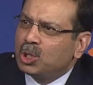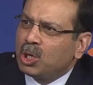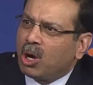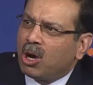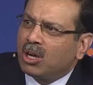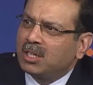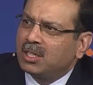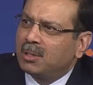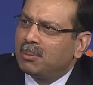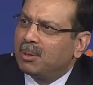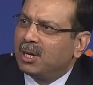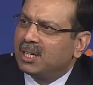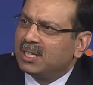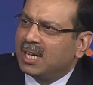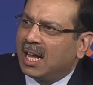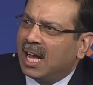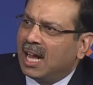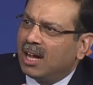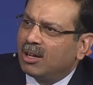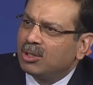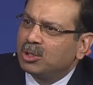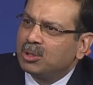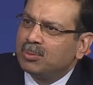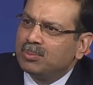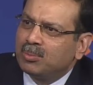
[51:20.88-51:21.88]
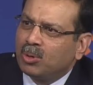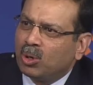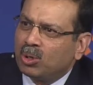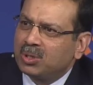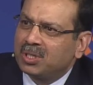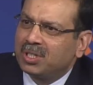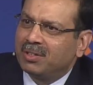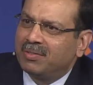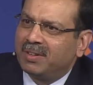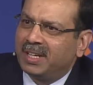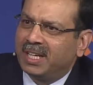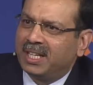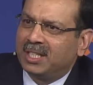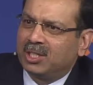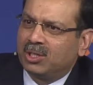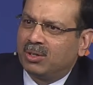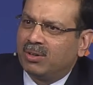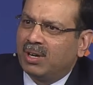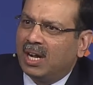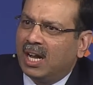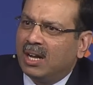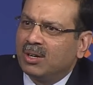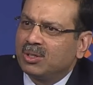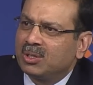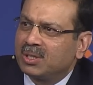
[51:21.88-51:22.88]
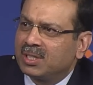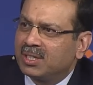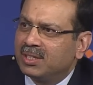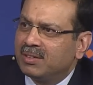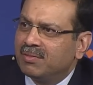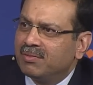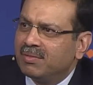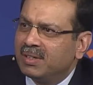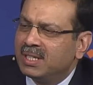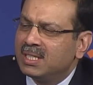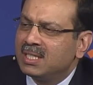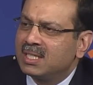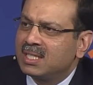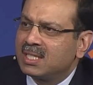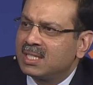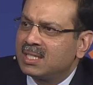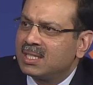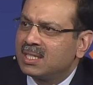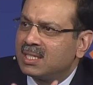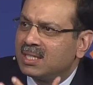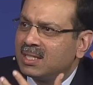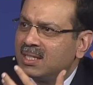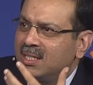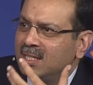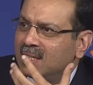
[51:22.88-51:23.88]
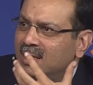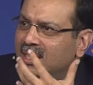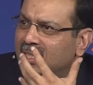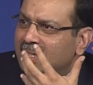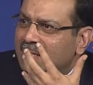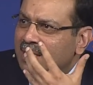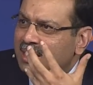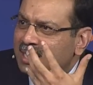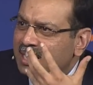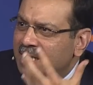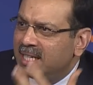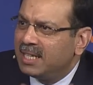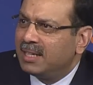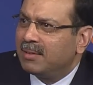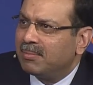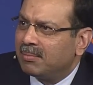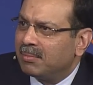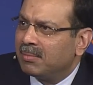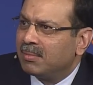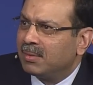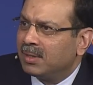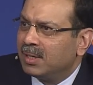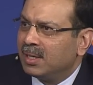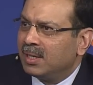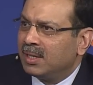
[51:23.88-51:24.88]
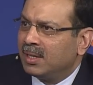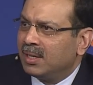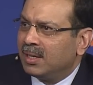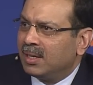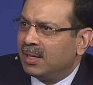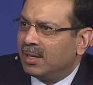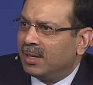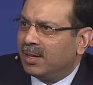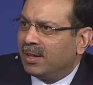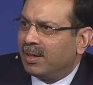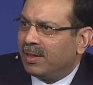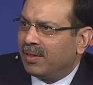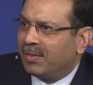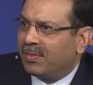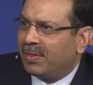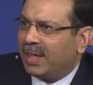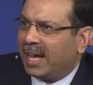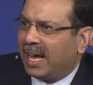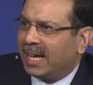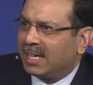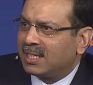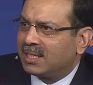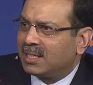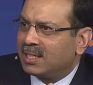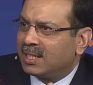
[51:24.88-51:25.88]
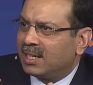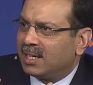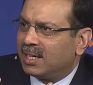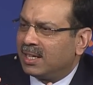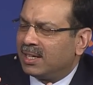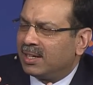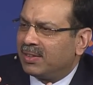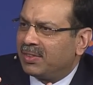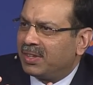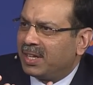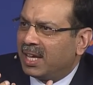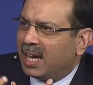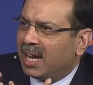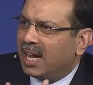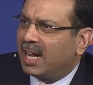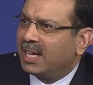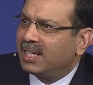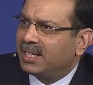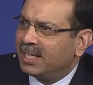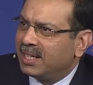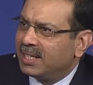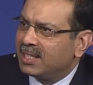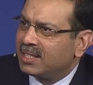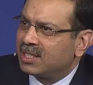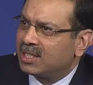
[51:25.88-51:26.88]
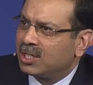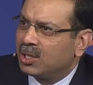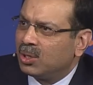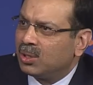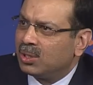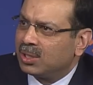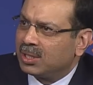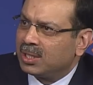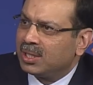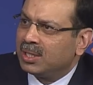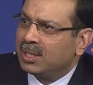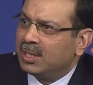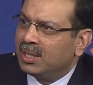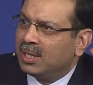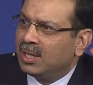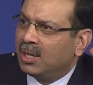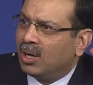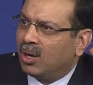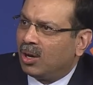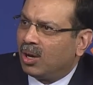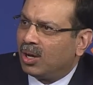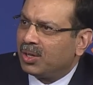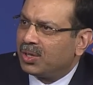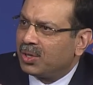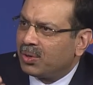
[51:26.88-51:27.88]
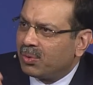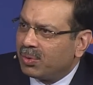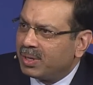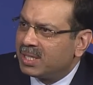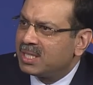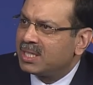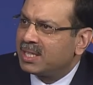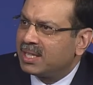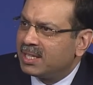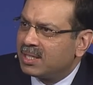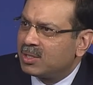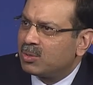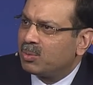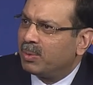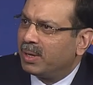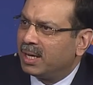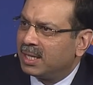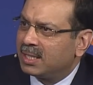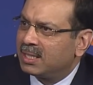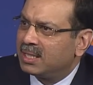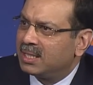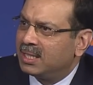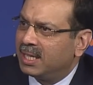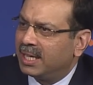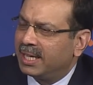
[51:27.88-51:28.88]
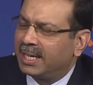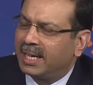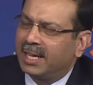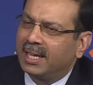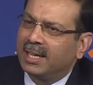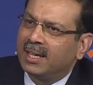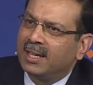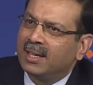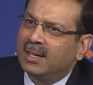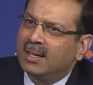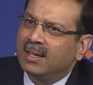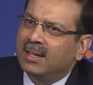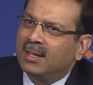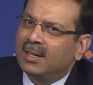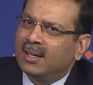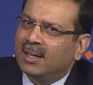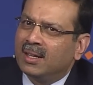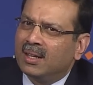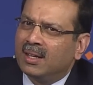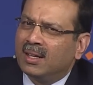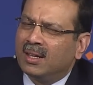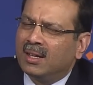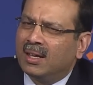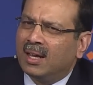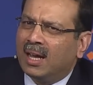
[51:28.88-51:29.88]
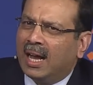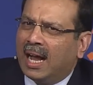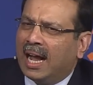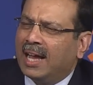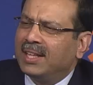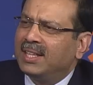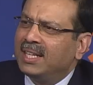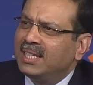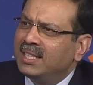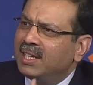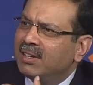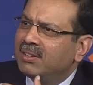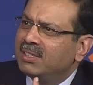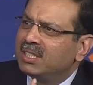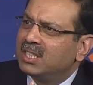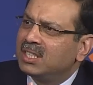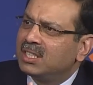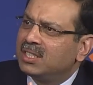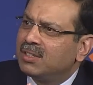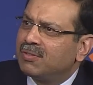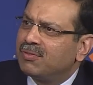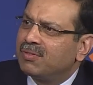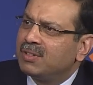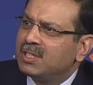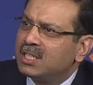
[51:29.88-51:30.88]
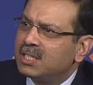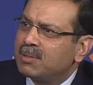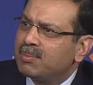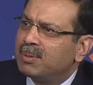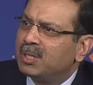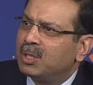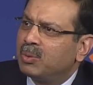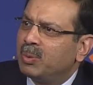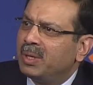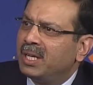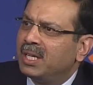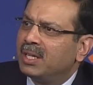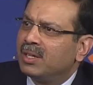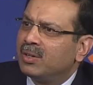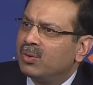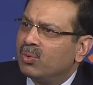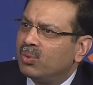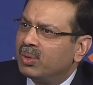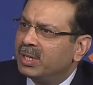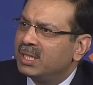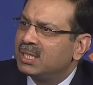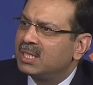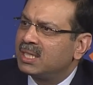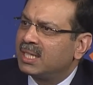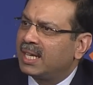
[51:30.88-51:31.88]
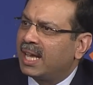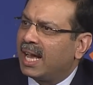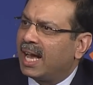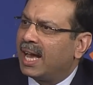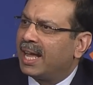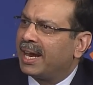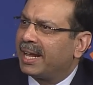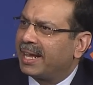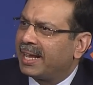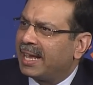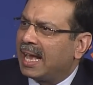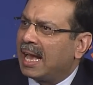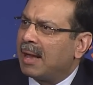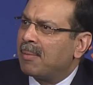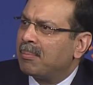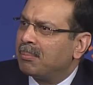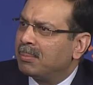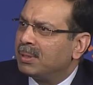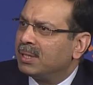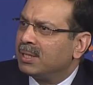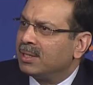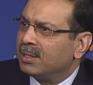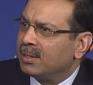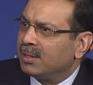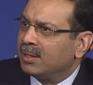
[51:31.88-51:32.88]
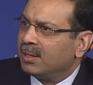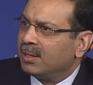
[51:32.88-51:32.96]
talked about how to motivate or how to convince the team that the idea is good or the risk is worth taking. I think there is a difference between a risk and a gamble.